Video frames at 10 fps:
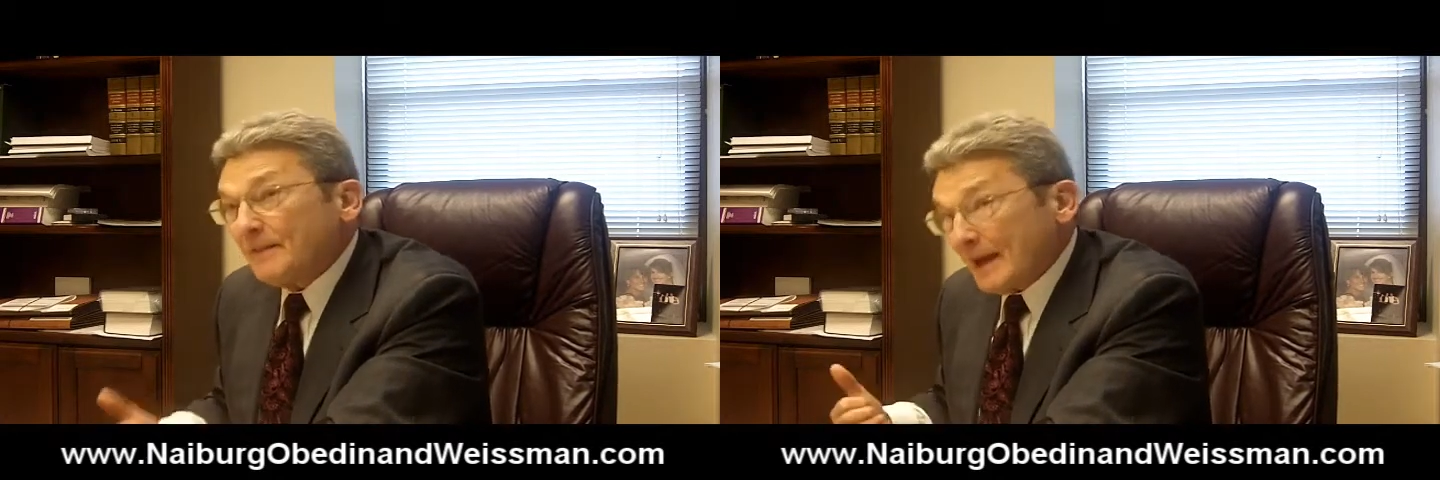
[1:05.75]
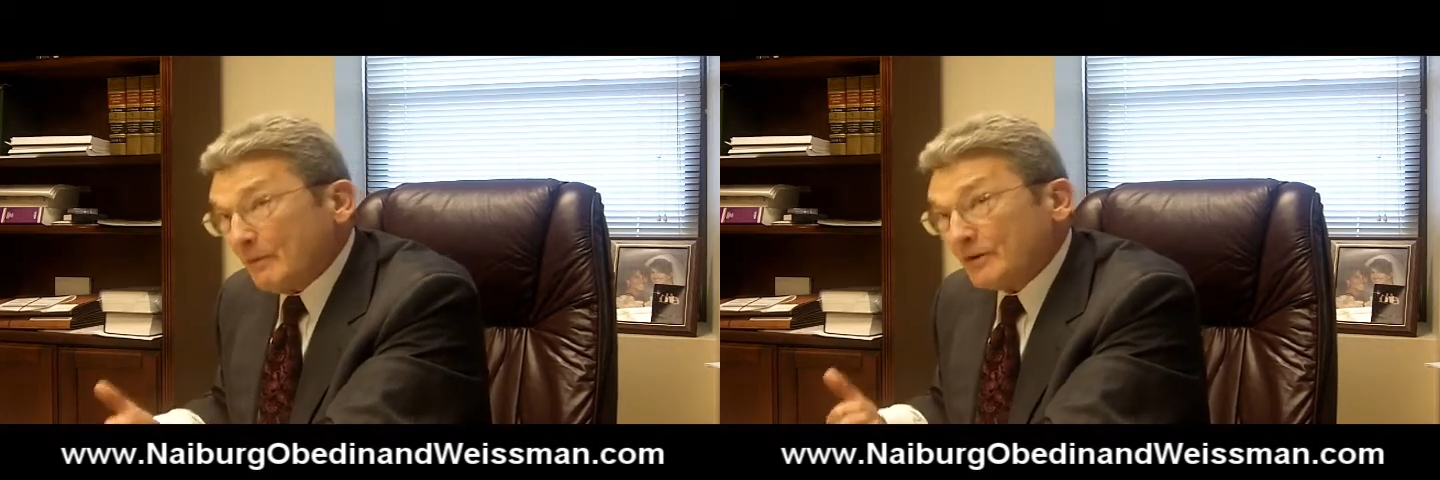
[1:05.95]

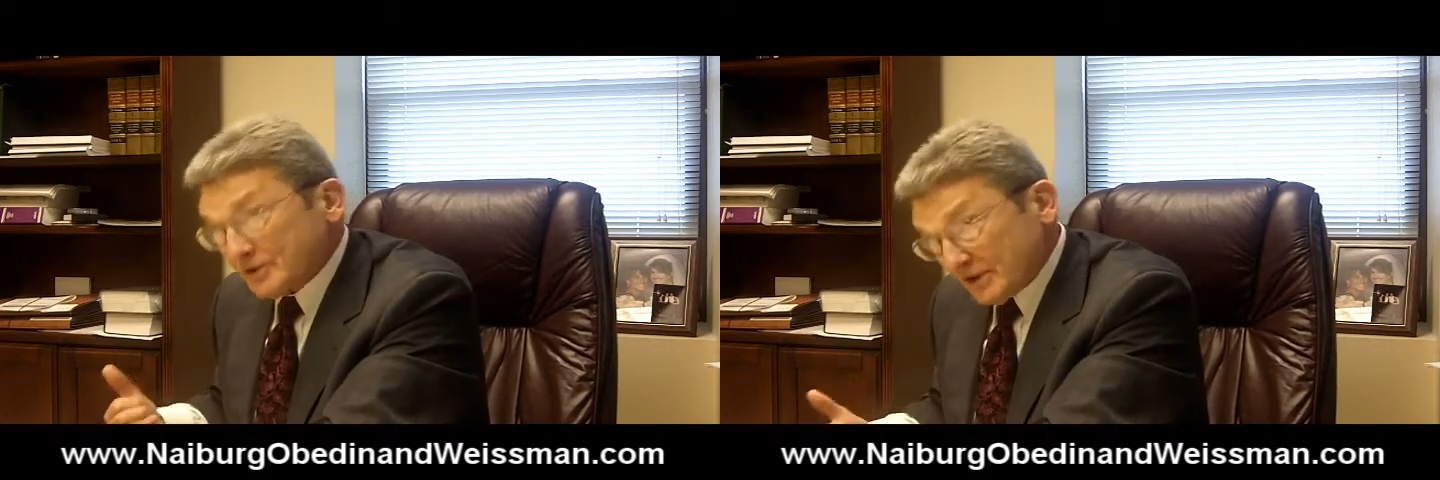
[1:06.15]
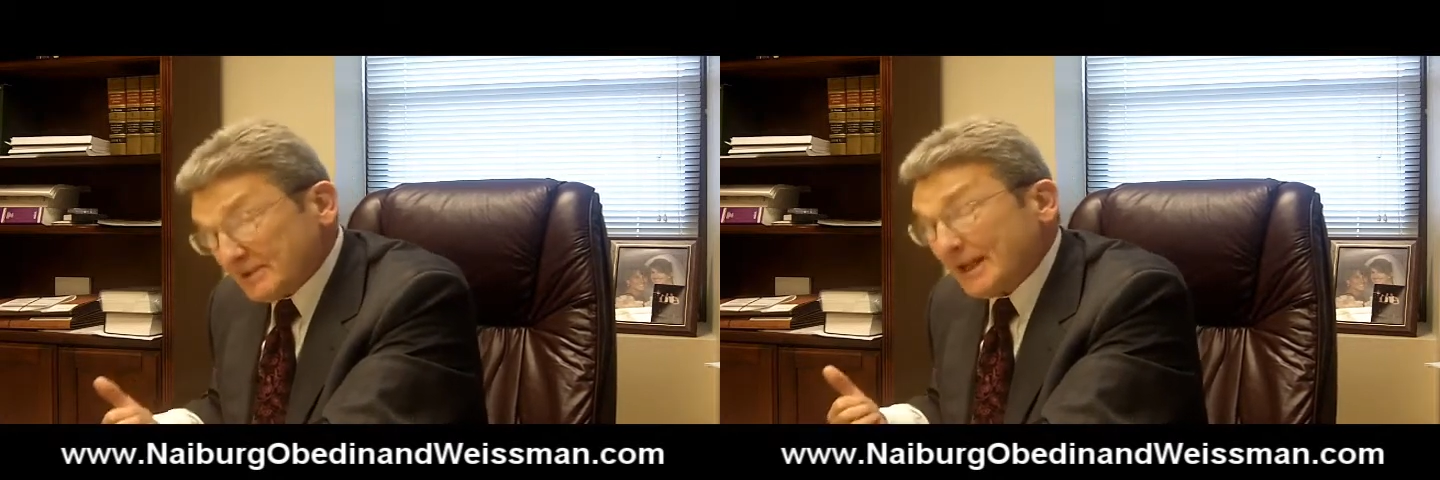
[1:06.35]
and
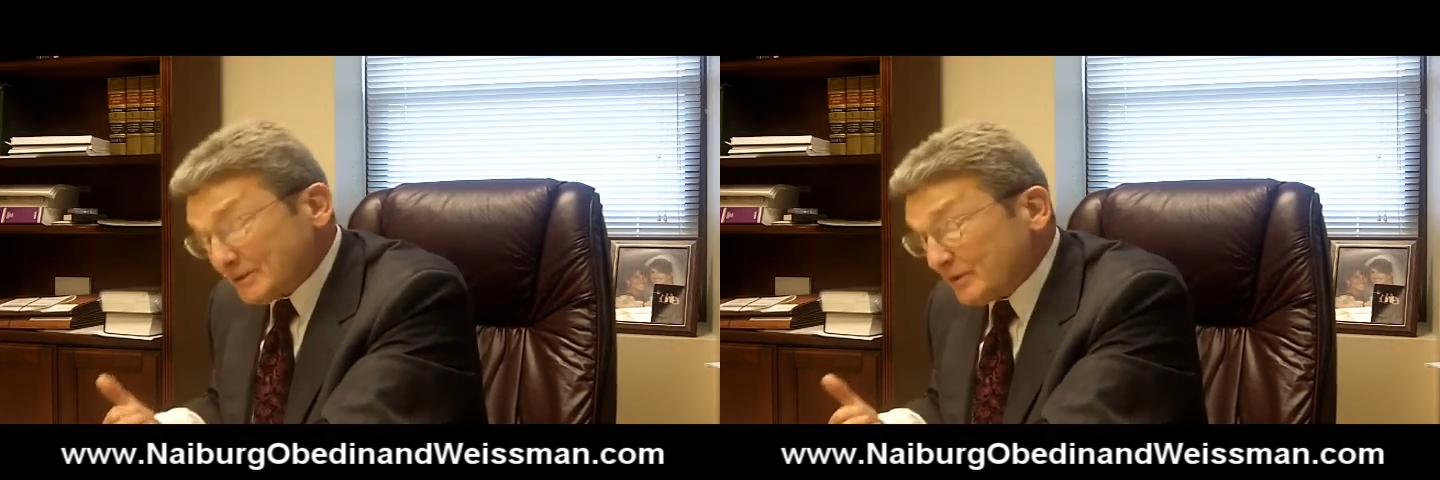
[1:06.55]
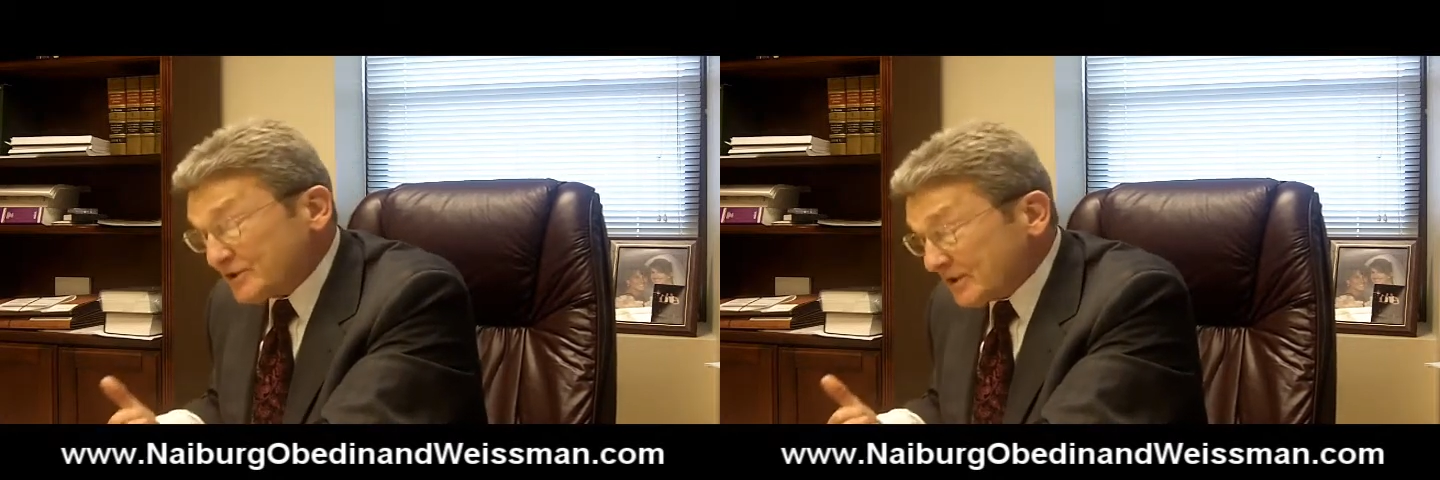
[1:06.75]

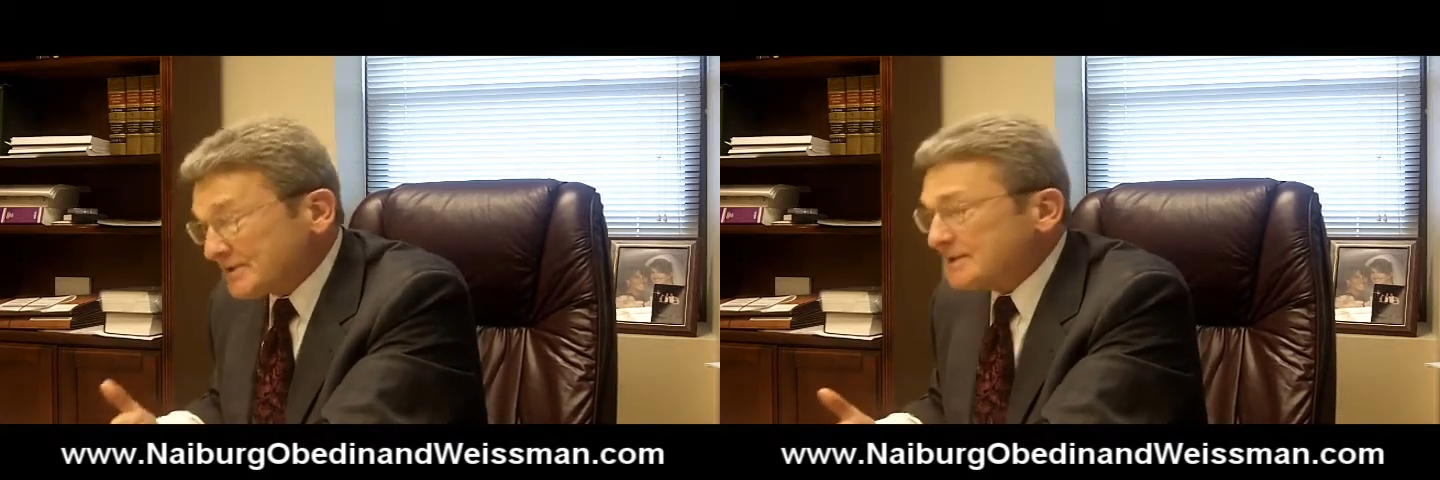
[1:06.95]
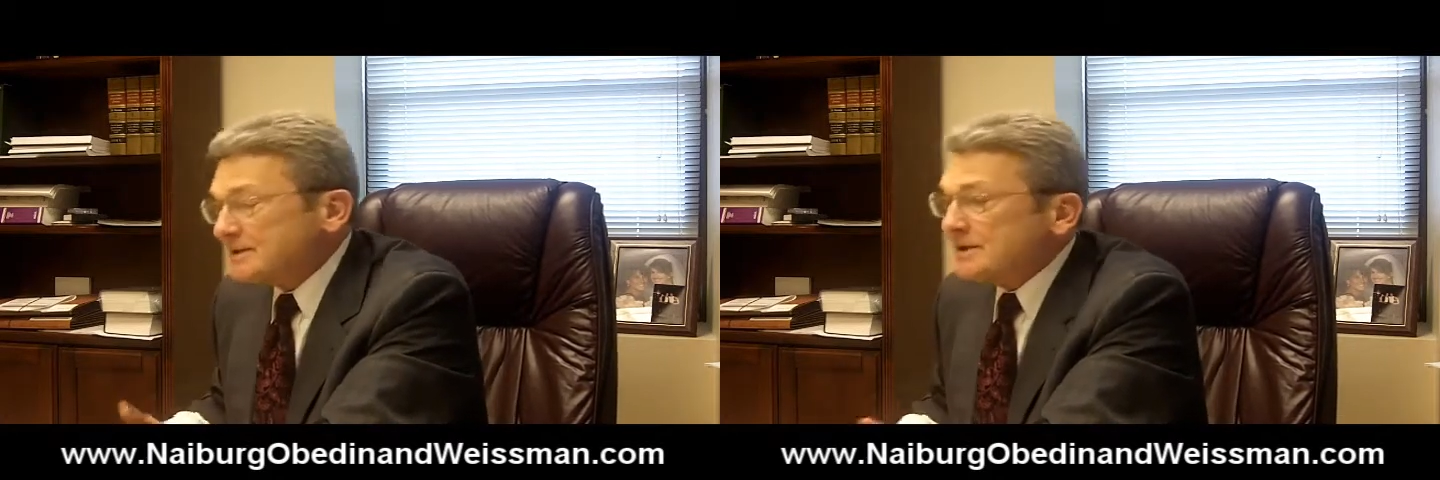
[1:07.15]
that's what
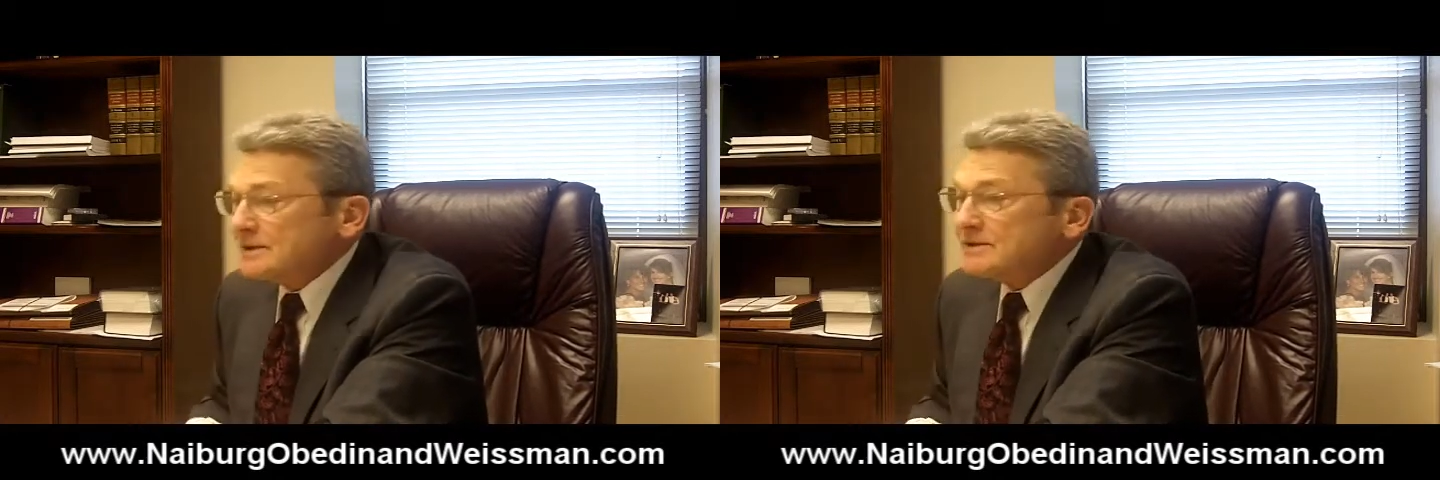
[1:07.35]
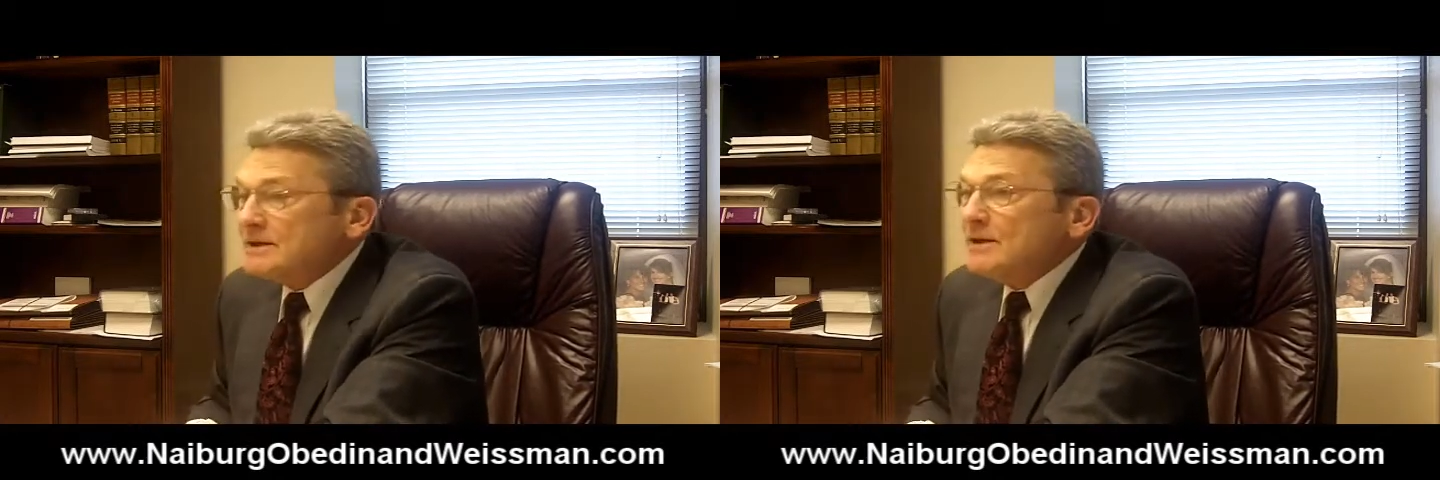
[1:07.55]
justice
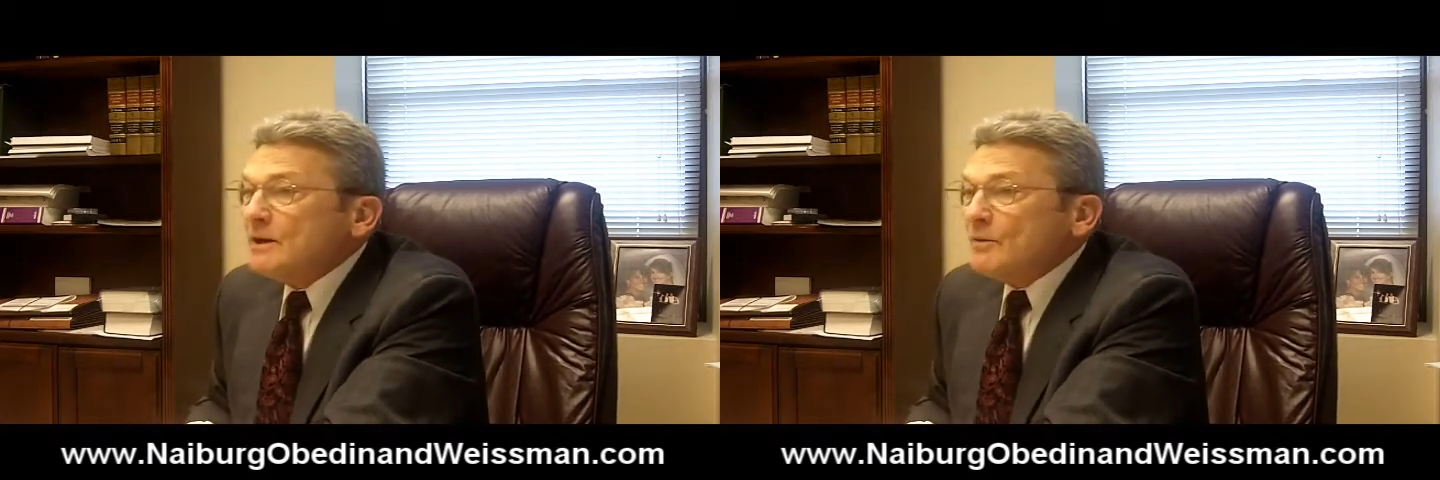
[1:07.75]
is.